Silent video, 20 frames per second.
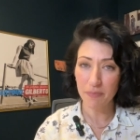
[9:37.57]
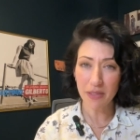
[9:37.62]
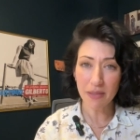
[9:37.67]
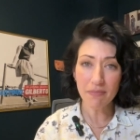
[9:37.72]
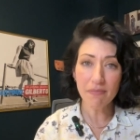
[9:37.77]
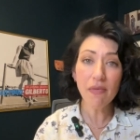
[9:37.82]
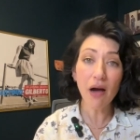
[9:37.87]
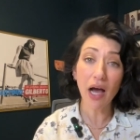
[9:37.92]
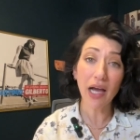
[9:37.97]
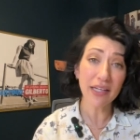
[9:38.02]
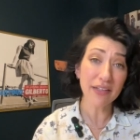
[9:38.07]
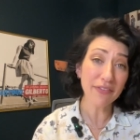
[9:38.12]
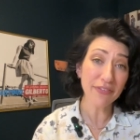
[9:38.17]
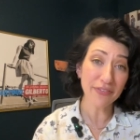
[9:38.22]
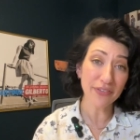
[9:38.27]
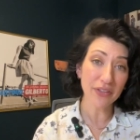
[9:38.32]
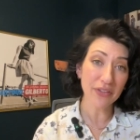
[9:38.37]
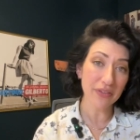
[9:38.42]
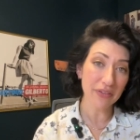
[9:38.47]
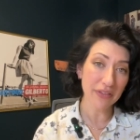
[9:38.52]
Be
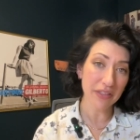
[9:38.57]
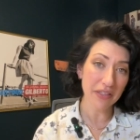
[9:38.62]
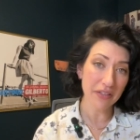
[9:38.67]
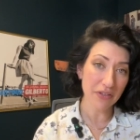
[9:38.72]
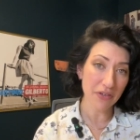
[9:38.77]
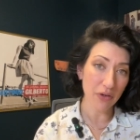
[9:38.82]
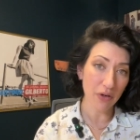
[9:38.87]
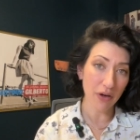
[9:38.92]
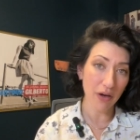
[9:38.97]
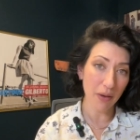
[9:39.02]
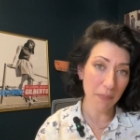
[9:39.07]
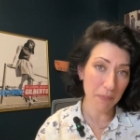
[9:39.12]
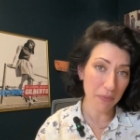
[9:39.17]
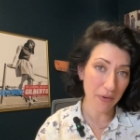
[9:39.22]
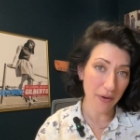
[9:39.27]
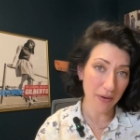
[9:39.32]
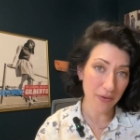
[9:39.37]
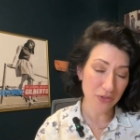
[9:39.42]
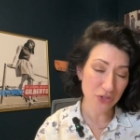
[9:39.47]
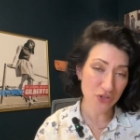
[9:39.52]
mindful in your
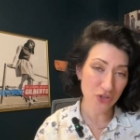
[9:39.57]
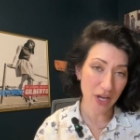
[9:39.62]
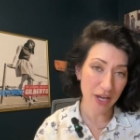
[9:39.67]
approach.